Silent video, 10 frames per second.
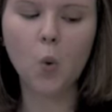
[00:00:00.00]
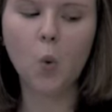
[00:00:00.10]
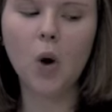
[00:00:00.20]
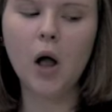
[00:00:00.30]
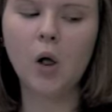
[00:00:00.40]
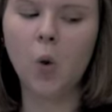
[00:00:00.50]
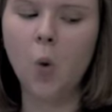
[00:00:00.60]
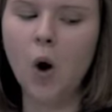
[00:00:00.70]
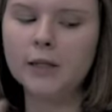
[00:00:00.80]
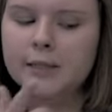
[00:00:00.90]

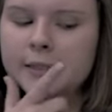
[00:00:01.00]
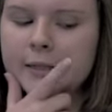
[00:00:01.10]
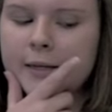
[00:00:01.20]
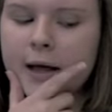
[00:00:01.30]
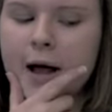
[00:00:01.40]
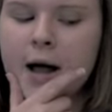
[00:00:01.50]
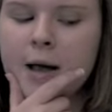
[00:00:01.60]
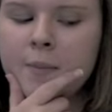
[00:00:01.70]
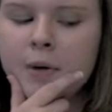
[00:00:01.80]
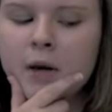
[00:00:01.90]
Well, Watson,
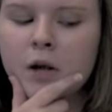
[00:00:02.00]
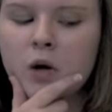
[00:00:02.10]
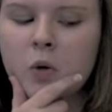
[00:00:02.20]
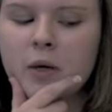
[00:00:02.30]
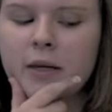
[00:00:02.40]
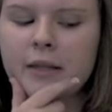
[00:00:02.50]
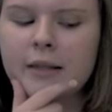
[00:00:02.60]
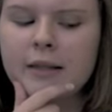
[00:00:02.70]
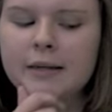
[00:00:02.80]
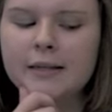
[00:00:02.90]
I'm gonna go
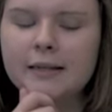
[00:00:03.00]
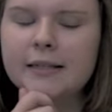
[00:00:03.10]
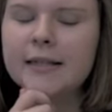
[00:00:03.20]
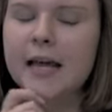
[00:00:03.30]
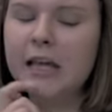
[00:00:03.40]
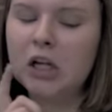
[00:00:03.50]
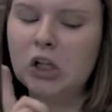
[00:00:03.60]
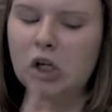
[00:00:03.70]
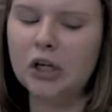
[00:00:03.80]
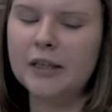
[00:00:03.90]
with taking
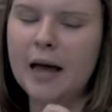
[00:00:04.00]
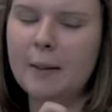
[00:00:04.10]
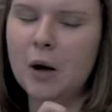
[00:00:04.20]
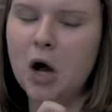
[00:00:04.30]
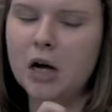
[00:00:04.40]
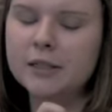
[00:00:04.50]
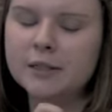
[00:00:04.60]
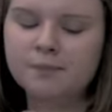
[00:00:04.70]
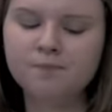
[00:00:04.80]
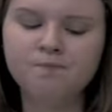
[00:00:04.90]
a look in that
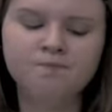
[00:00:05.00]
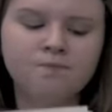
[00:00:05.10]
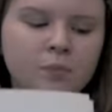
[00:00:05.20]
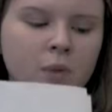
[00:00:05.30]
box.